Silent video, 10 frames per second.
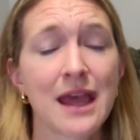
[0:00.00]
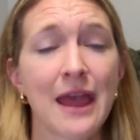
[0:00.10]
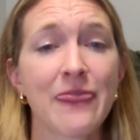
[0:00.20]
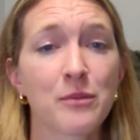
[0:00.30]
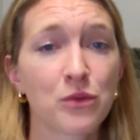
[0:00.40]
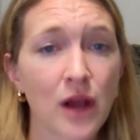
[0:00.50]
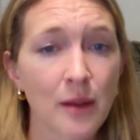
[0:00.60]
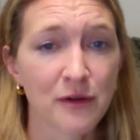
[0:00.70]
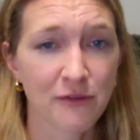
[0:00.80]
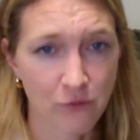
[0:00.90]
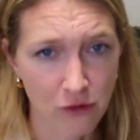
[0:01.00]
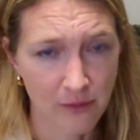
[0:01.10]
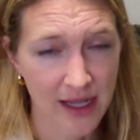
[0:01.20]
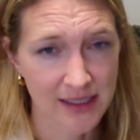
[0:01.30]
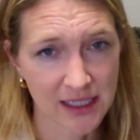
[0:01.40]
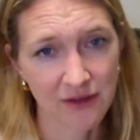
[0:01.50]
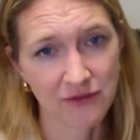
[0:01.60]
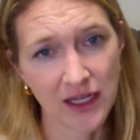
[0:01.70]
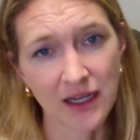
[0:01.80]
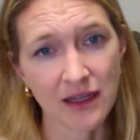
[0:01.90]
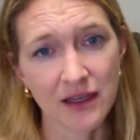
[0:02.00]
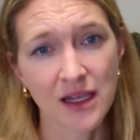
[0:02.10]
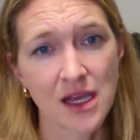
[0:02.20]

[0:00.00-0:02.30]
in the proper format if needed.